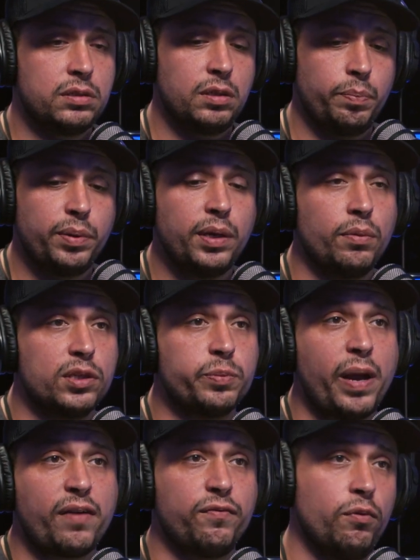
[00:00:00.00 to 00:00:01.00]
to be
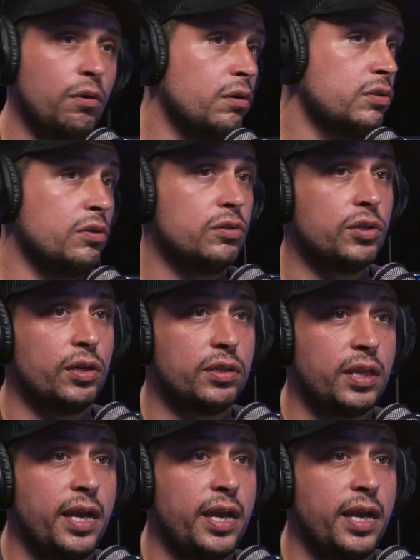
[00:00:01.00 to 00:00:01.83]
respectful during certain